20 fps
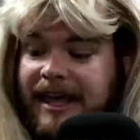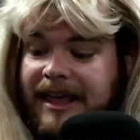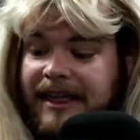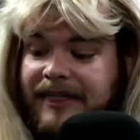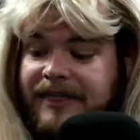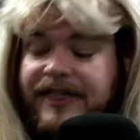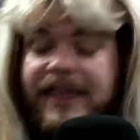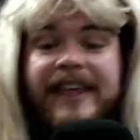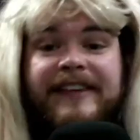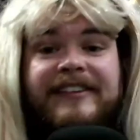
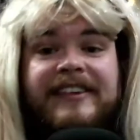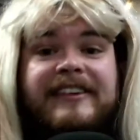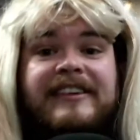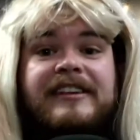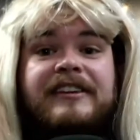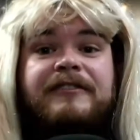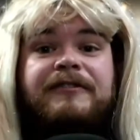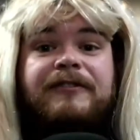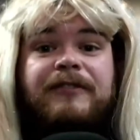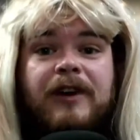This is an
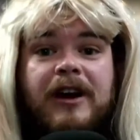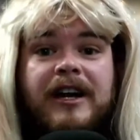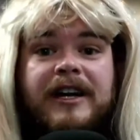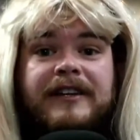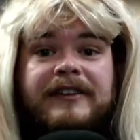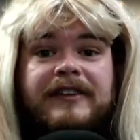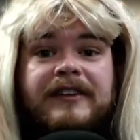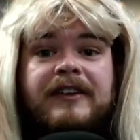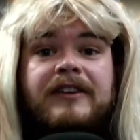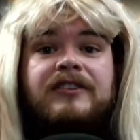
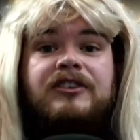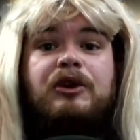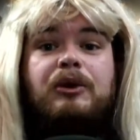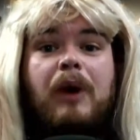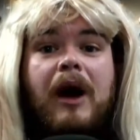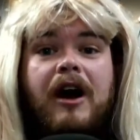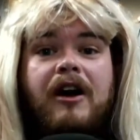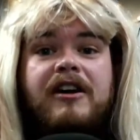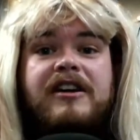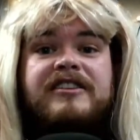affront to
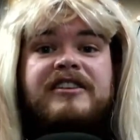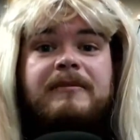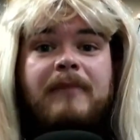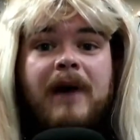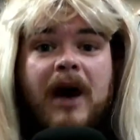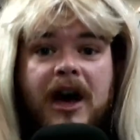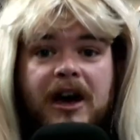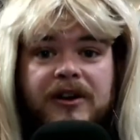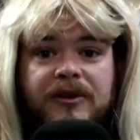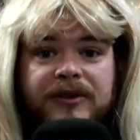our
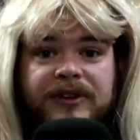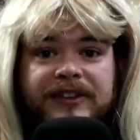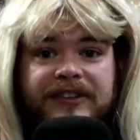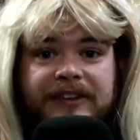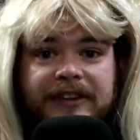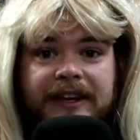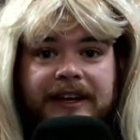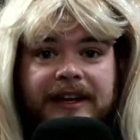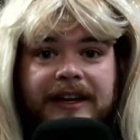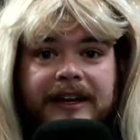
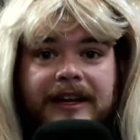democracy.